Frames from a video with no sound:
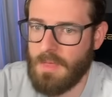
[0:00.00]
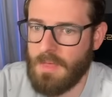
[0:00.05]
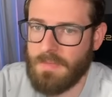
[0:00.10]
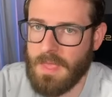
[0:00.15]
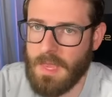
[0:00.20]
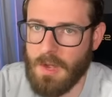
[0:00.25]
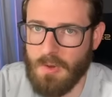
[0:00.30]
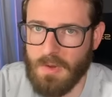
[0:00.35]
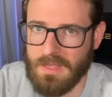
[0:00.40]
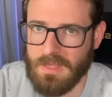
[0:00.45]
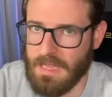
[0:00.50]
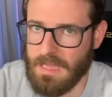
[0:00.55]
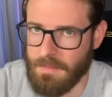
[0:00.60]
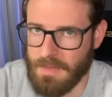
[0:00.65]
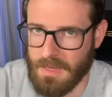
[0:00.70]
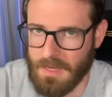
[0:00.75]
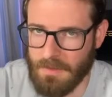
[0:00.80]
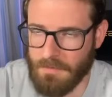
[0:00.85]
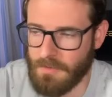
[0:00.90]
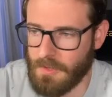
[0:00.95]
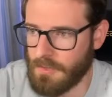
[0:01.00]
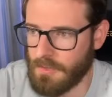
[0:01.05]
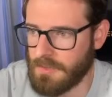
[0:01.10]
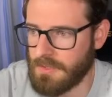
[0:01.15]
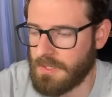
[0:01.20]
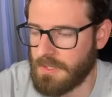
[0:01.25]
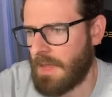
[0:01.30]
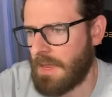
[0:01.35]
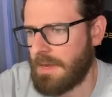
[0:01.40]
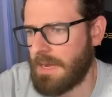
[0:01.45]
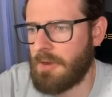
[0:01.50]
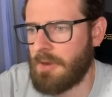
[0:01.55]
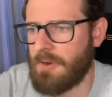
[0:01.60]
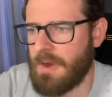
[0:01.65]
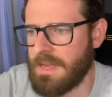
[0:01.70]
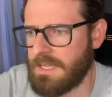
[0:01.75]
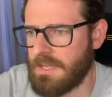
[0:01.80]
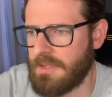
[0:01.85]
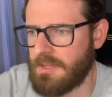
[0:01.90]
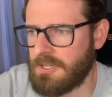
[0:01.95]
They don't get that many views. Now, granted,